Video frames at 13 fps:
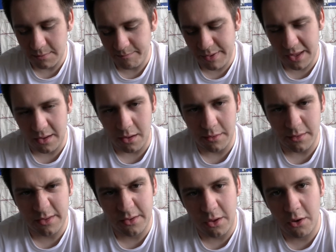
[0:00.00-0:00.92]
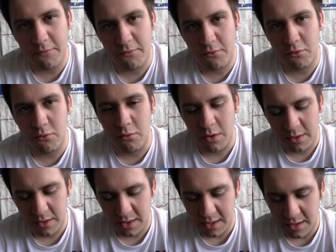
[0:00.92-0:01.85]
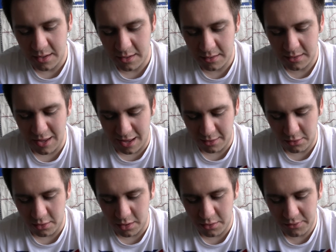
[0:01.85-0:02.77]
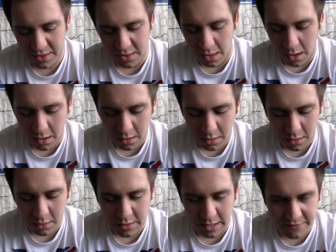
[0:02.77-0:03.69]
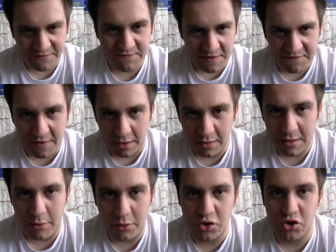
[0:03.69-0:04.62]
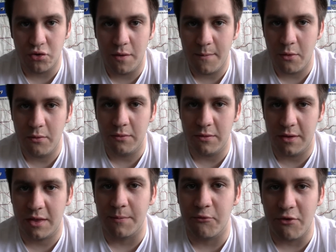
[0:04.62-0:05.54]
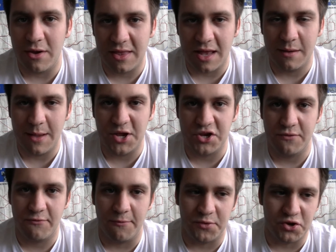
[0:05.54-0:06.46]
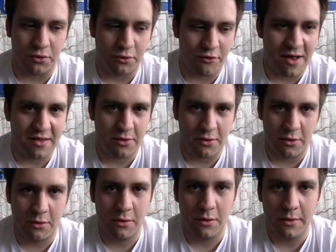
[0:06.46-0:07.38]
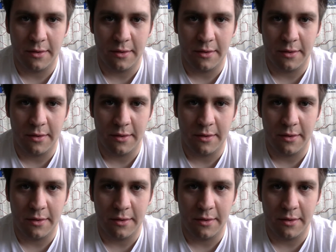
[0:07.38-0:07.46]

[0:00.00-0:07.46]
But overall, Dan's Diaries are, they're fun, they're enjoyable, some great animation from John Cranston,